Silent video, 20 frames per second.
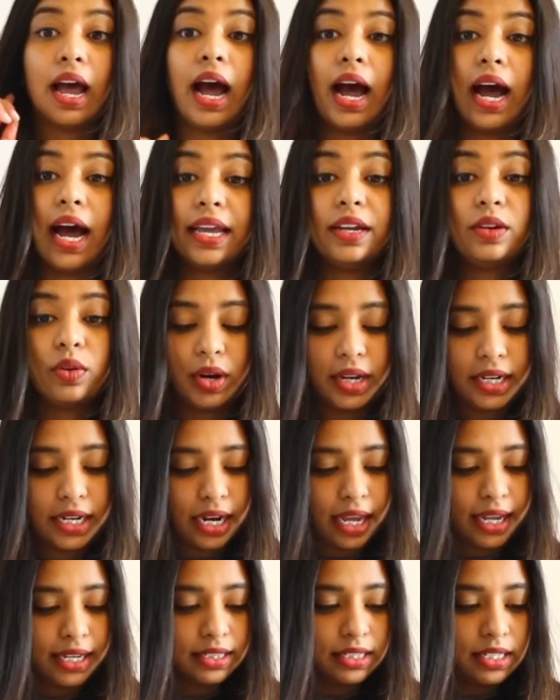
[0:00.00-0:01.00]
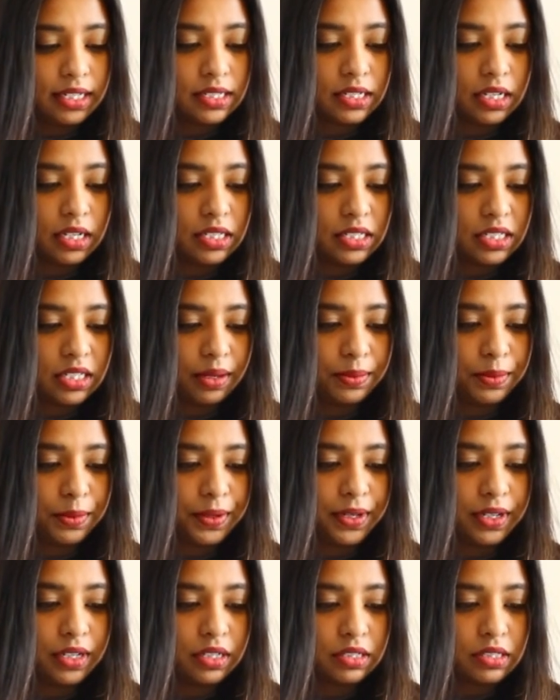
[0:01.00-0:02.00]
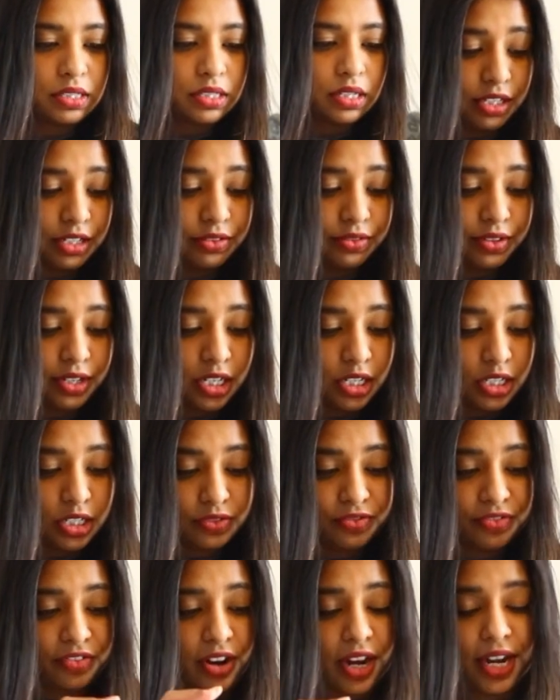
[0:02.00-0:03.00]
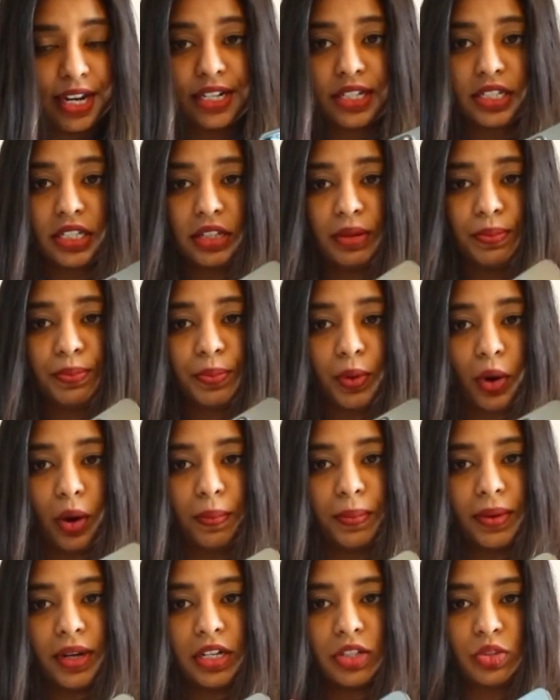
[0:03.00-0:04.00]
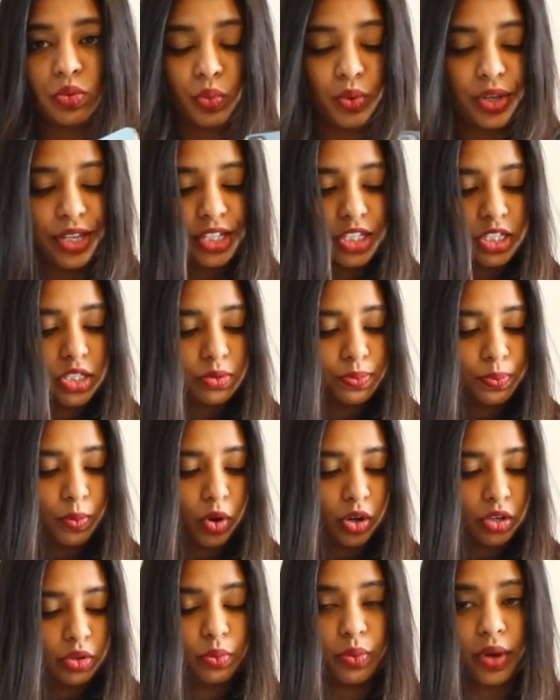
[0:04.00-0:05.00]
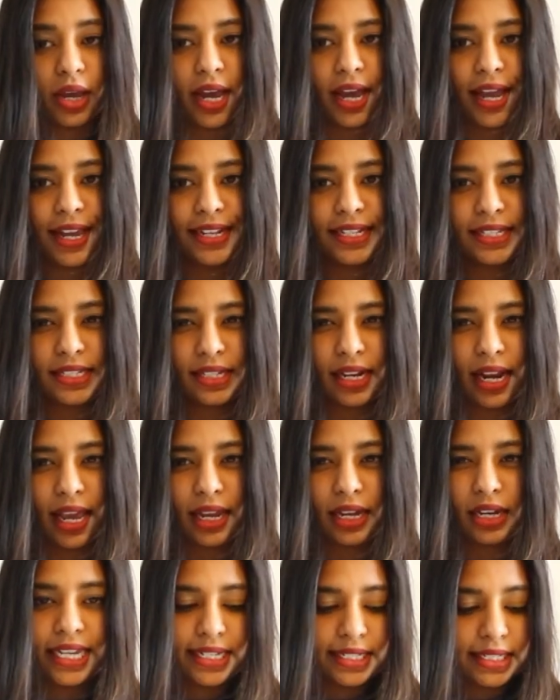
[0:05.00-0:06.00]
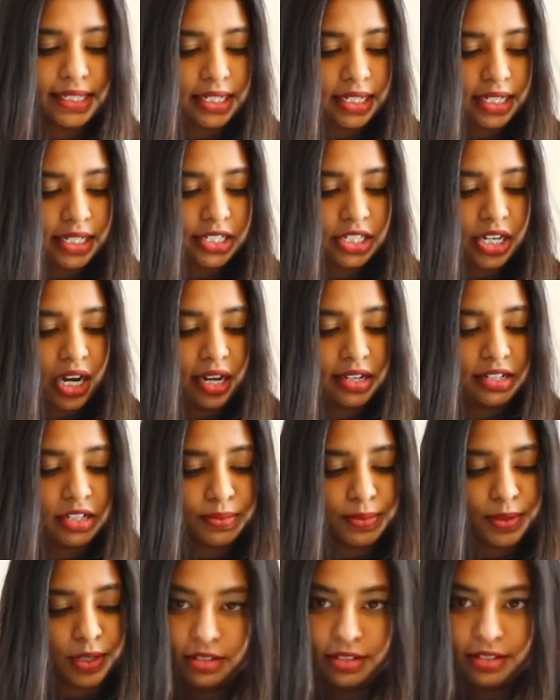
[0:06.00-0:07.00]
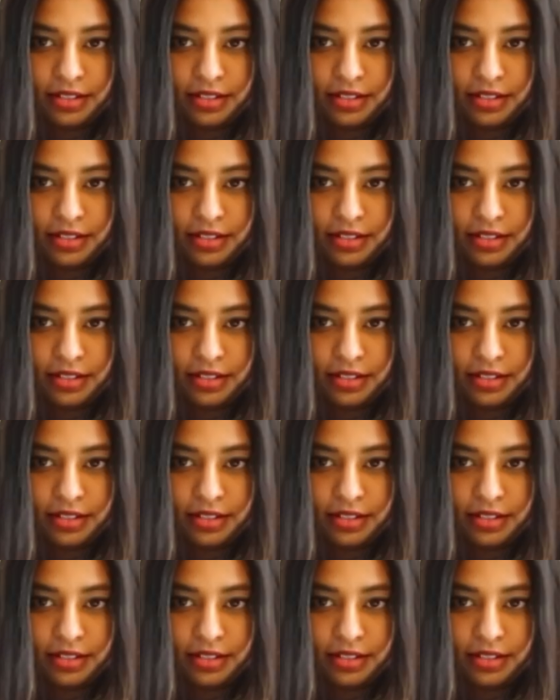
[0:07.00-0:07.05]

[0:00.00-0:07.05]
I quite like this concept because it really finds the proper sweet spot where it's like easily chargeable.